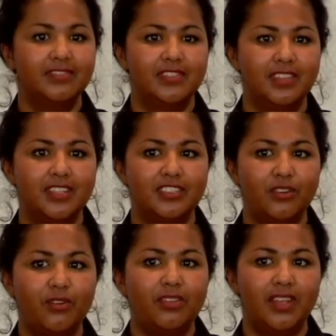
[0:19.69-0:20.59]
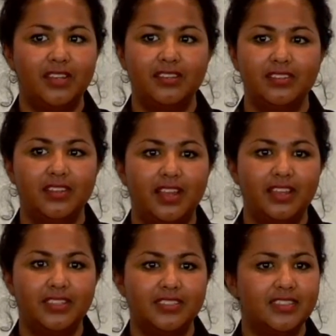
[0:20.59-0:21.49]
That's all. And I
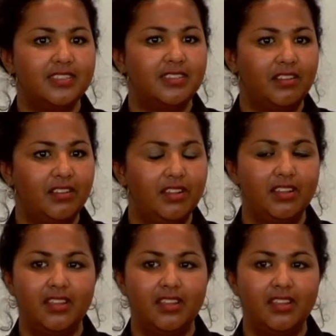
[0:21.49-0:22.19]
insist on